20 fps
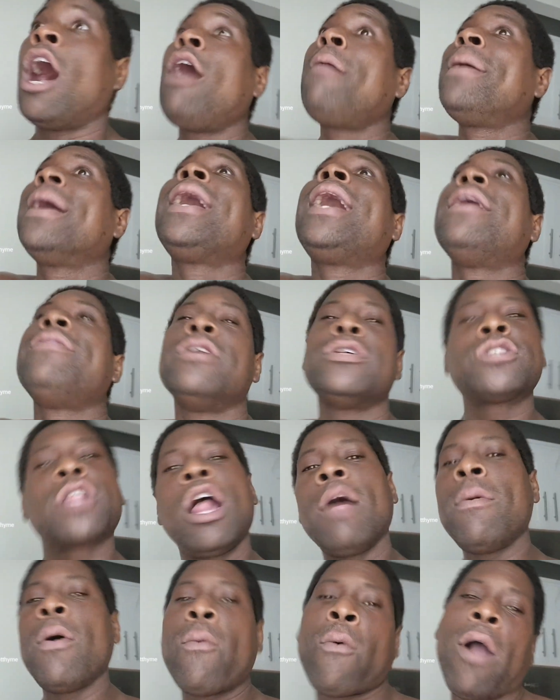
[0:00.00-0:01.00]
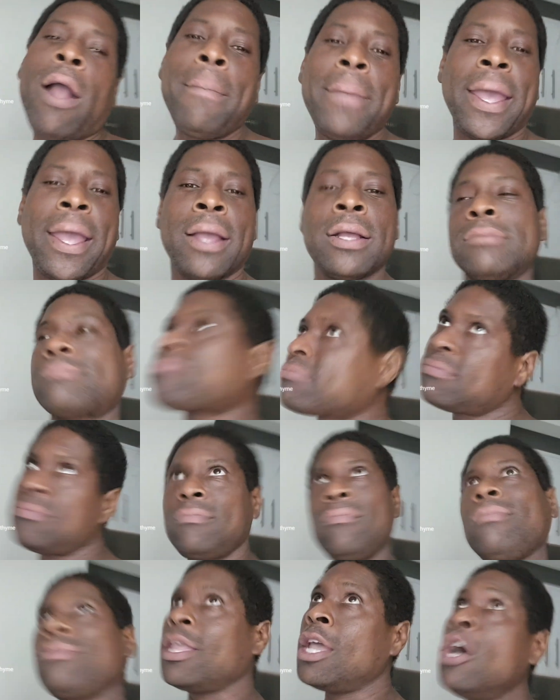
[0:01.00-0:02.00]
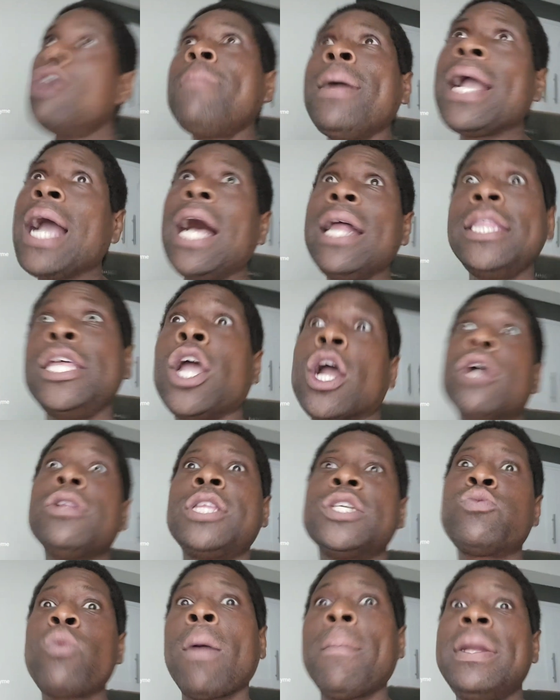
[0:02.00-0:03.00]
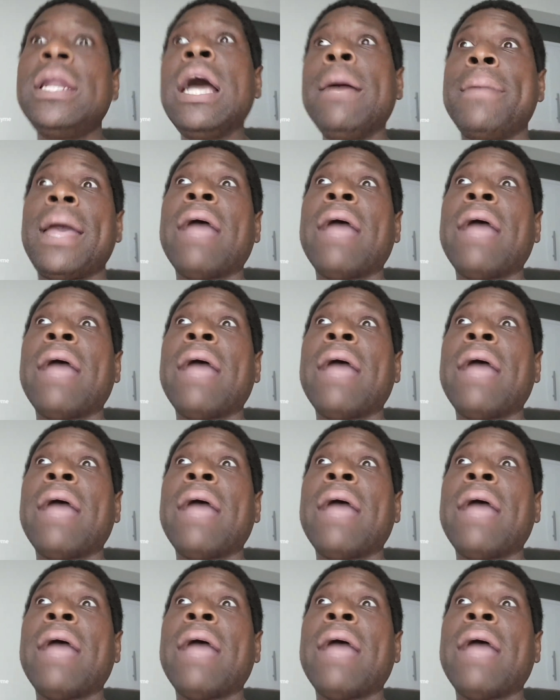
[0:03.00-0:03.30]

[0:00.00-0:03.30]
Oh my God, there's global warming. Oh my God, the earth is warming up.